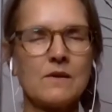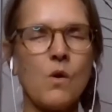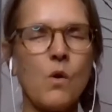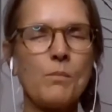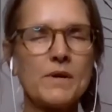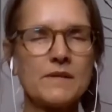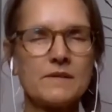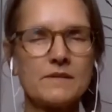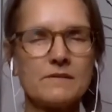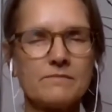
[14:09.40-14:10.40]

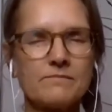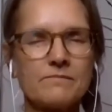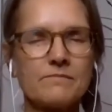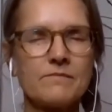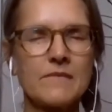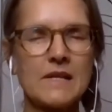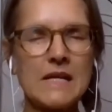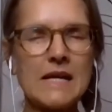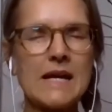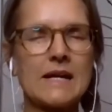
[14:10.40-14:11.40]
open
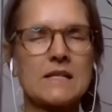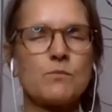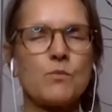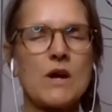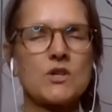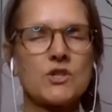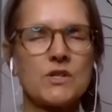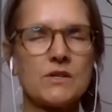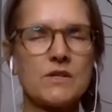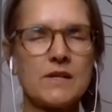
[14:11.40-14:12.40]

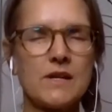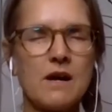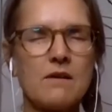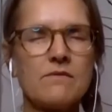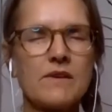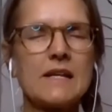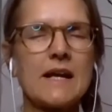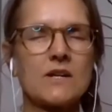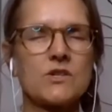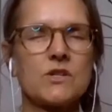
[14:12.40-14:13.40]
expression of
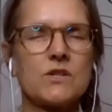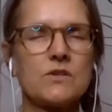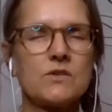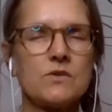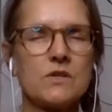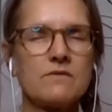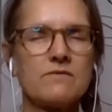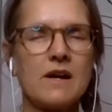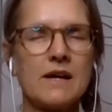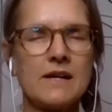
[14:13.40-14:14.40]
connection to the
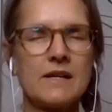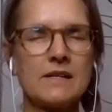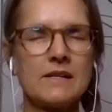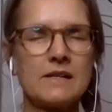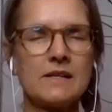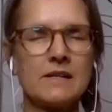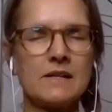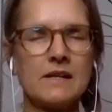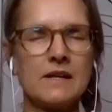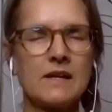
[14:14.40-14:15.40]
divine
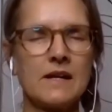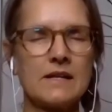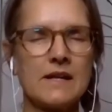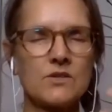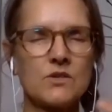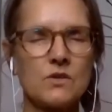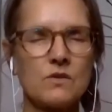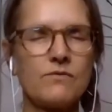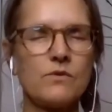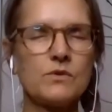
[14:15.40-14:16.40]
and connection to the
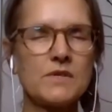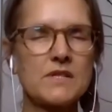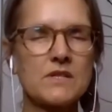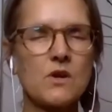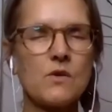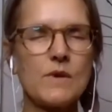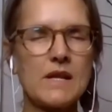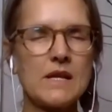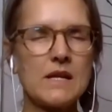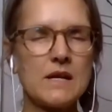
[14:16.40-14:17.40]
fullness that's
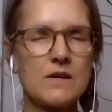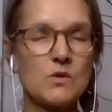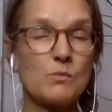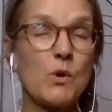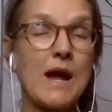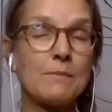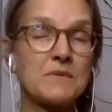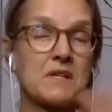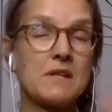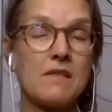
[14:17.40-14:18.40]
already here. So
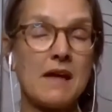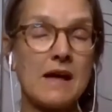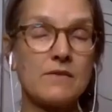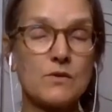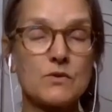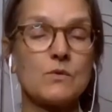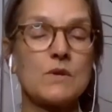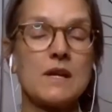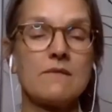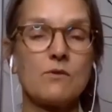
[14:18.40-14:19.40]
perhaps in that there's no
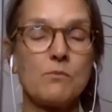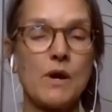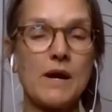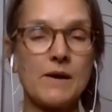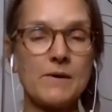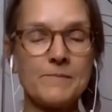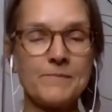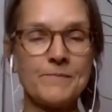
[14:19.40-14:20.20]
need for prayer.